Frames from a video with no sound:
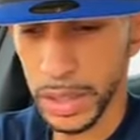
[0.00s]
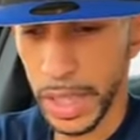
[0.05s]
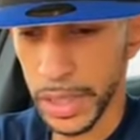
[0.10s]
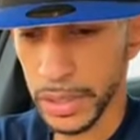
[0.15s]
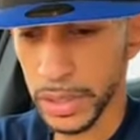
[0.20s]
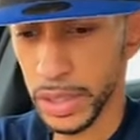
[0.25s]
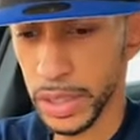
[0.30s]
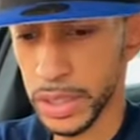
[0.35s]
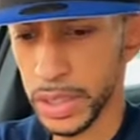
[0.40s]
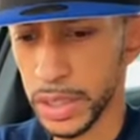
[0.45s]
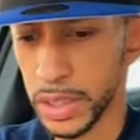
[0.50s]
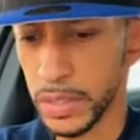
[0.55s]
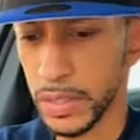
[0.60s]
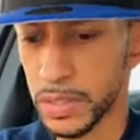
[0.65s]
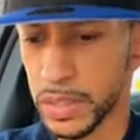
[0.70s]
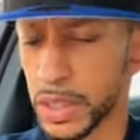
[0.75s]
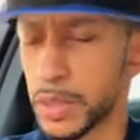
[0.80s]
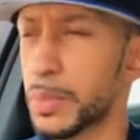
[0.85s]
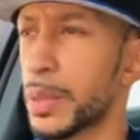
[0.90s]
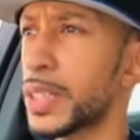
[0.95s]

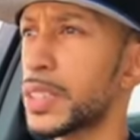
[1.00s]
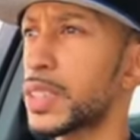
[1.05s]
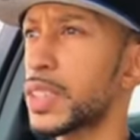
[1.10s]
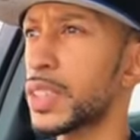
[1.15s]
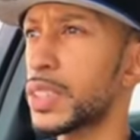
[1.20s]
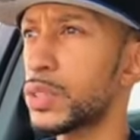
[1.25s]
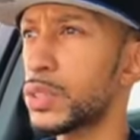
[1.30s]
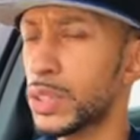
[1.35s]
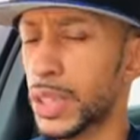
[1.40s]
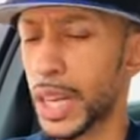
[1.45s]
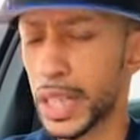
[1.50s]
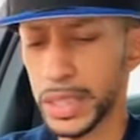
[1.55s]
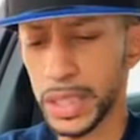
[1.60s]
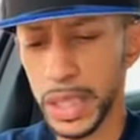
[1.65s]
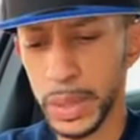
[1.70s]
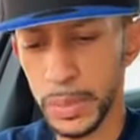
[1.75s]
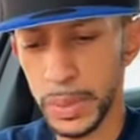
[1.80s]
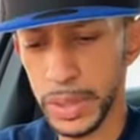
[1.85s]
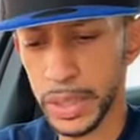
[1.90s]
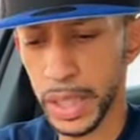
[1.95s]
information you. I
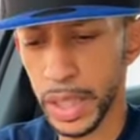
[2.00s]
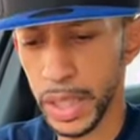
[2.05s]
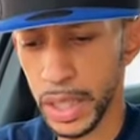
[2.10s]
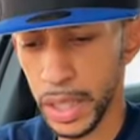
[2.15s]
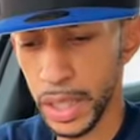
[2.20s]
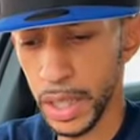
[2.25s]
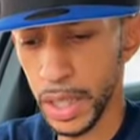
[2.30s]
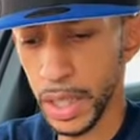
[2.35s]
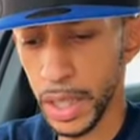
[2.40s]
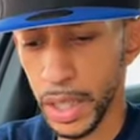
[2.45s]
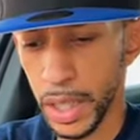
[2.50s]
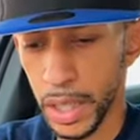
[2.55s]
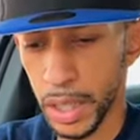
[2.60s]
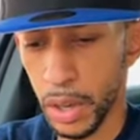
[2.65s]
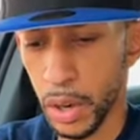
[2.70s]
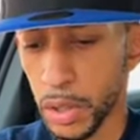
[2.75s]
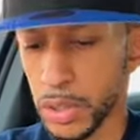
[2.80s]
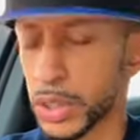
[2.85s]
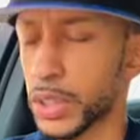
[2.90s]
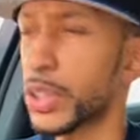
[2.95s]
did read that.
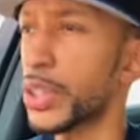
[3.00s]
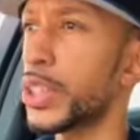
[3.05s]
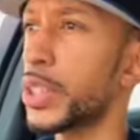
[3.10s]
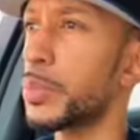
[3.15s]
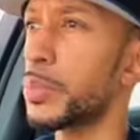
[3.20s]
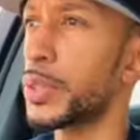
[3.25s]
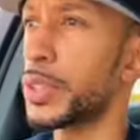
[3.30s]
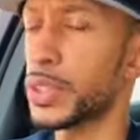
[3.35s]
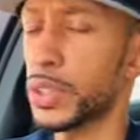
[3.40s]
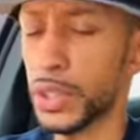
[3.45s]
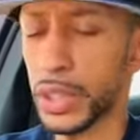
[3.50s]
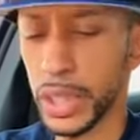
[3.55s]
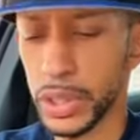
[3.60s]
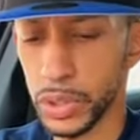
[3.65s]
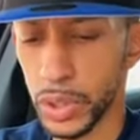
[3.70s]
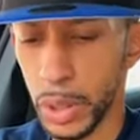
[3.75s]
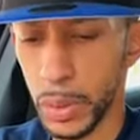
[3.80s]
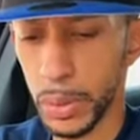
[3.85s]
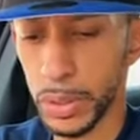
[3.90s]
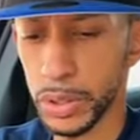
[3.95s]
Or security breach. Okay,
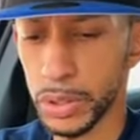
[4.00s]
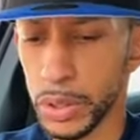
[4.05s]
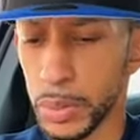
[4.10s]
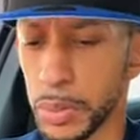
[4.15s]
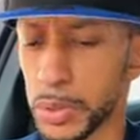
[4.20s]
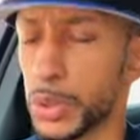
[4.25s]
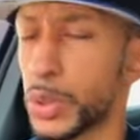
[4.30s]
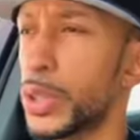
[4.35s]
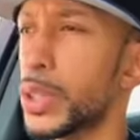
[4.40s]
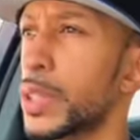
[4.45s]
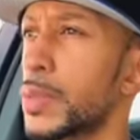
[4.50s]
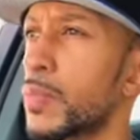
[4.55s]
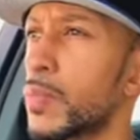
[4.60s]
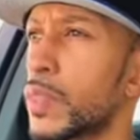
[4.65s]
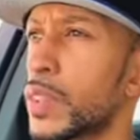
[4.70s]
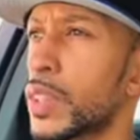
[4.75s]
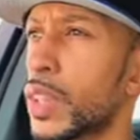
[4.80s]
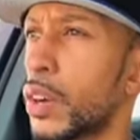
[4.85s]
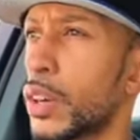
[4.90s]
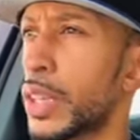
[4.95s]
so I was number
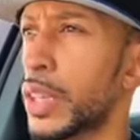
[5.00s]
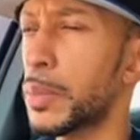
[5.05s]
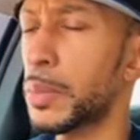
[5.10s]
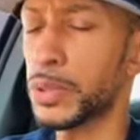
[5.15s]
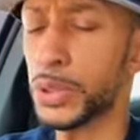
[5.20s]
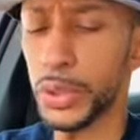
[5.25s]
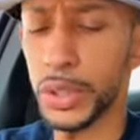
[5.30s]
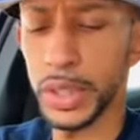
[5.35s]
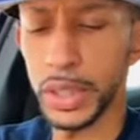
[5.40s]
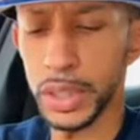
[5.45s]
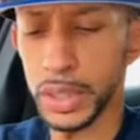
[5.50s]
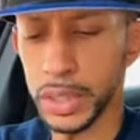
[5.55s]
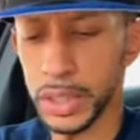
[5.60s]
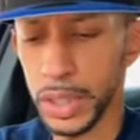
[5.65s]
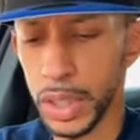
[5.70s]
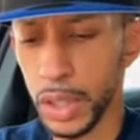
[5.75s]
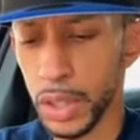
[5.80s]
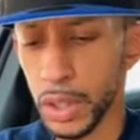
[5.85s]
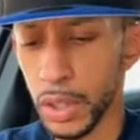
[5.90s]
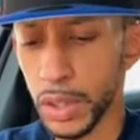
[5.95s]
3. But number 3,
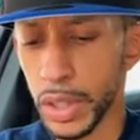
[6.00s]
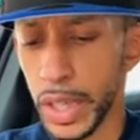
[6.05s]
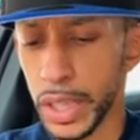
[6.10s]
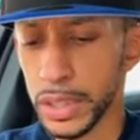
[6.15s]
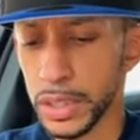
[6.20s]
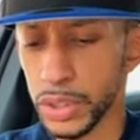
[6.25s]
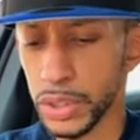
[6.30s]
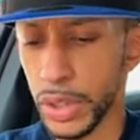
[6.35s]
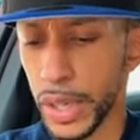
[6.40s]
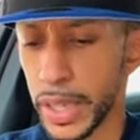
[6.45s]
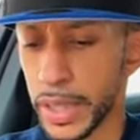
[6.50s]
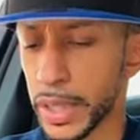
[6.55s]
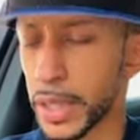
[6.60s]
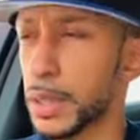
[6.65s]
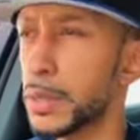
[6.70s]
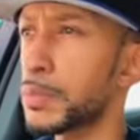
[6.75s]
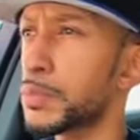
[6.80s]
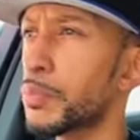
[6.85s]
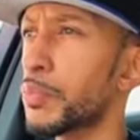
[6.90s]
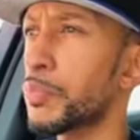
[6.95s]
geolocation tracking.
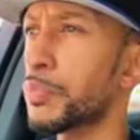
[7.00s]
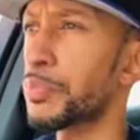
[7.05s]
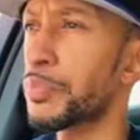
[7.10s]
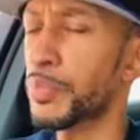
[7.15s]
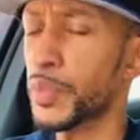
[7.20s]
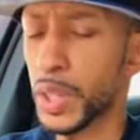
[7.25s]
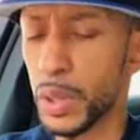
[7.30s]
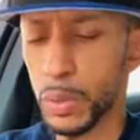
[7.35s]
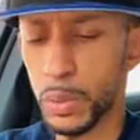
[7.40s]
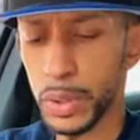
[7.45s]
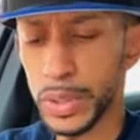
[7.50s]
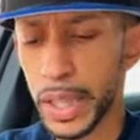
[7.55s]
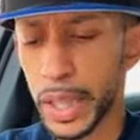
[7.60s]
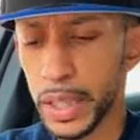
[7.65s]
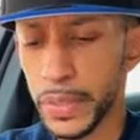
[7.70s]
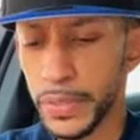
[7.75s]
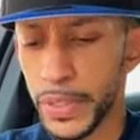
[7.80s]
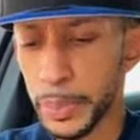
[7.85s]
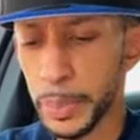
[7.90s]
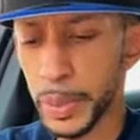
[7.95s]

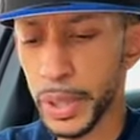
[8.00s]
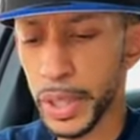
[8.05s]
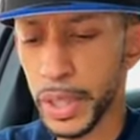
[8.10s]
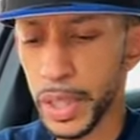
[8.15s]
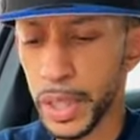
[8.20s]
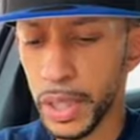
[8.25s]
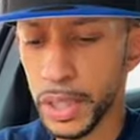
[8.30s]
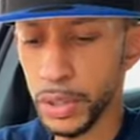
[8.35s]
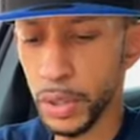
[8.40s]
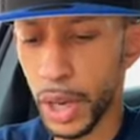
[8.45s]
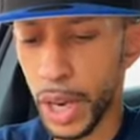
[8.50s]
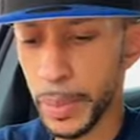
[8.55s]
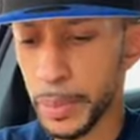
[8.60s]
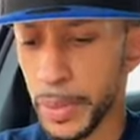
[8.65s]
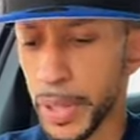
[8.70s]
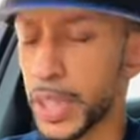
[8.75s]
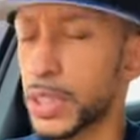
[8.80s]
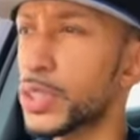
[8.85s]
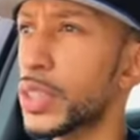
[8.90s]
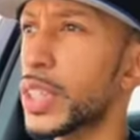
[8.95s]
Without a VPN, your IP
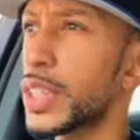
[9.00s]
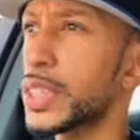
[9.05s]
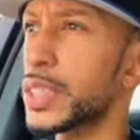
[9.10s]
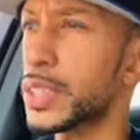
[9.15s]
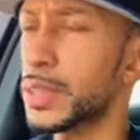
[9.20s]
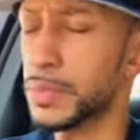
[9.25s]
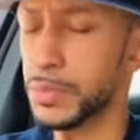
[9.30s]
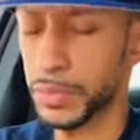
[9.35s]
address,